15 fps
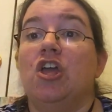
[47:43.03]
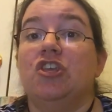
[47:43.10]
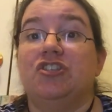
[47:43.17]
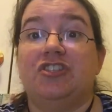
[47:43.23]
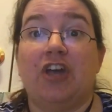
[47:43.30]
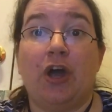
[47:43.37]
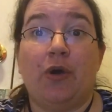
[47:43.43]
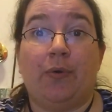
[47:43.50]

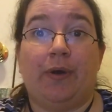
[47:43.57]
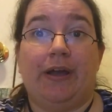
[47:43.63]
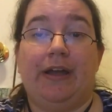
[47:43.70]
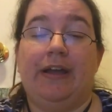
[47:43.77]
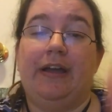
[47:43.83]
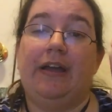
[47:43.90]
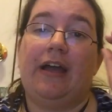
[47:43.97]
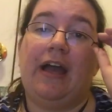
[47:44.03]
So,
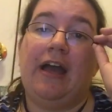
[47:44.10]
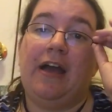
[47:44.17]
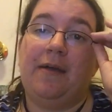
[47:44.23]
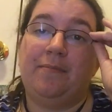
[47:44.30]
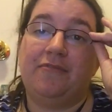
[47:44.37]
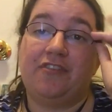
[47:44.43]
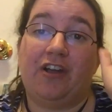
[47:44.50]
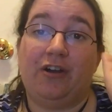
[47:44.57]

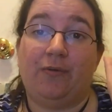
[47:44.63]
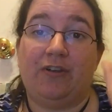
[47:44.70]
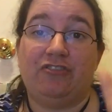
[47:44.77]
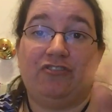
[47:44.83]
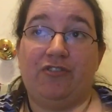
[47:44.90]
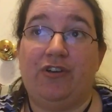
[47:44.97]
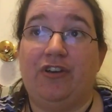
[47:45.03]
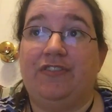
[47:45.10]
sorry to rush
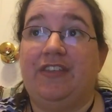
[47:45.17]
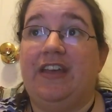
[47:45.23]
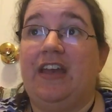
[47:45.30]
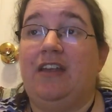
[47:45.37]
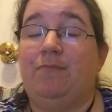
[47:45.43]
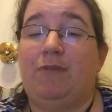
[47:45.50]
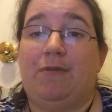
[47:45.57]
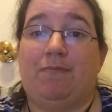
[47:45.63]
through here at the
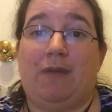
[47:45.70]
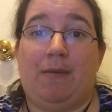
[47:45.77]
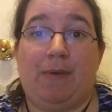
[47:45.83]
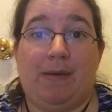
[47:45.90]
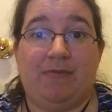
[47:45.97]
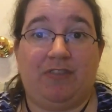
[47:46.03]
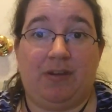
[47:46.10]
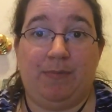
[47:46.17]
end, but my
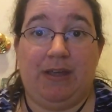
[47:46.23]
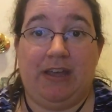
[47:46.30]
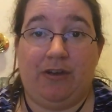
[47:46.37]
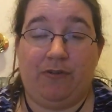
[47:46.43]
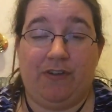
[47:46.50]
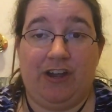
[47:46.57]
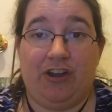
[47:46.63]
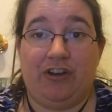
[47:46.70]
mom's going to be
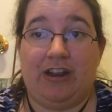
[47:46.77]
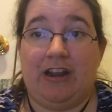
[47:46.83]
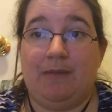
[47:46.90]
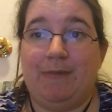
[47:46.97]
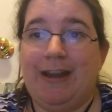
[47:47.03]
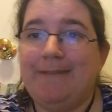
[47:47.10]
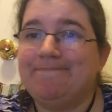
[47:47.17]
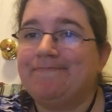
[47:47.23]
over here in any
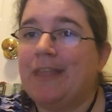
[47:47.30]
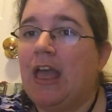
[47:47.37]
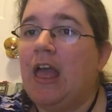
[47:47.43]
minute.